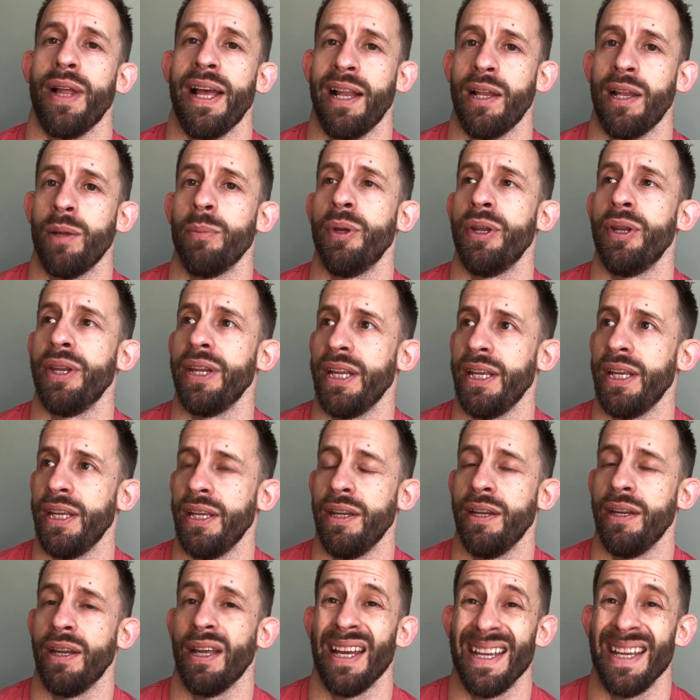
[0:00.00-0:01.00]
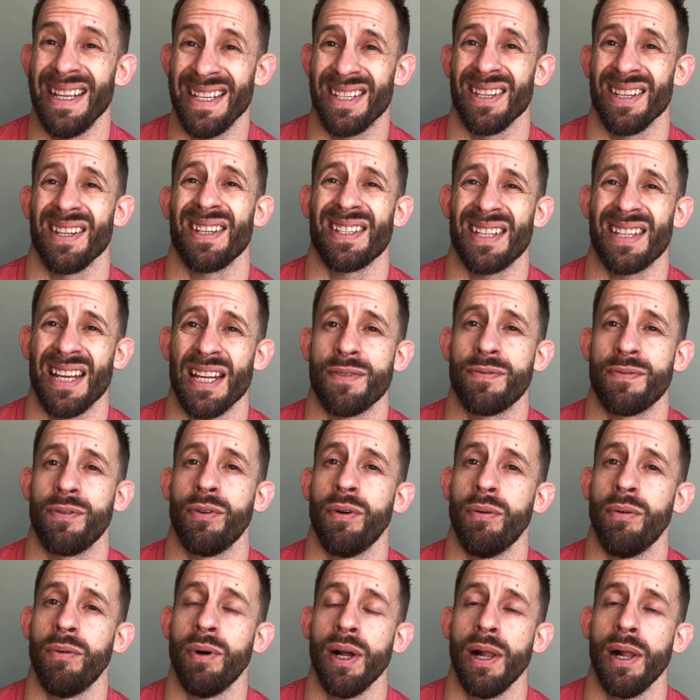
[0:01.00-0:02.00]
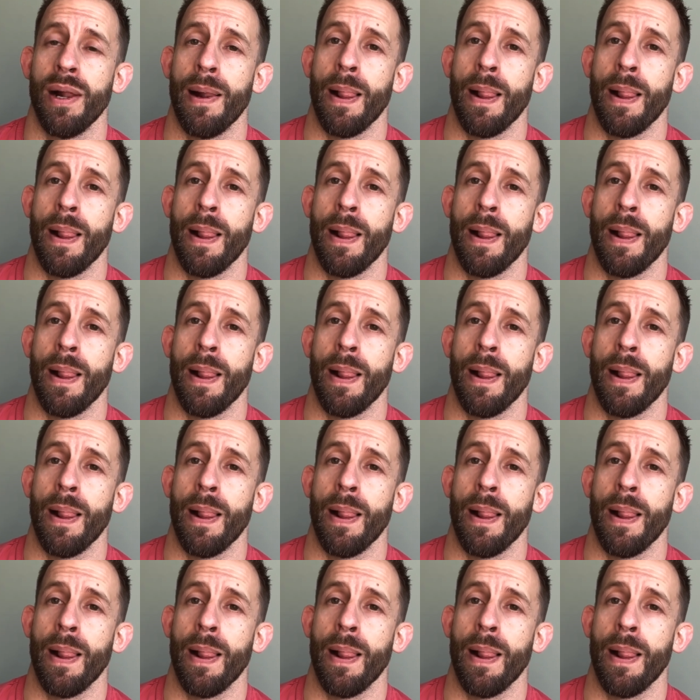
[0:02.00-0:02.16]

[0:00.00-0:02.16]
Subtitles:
element in a successful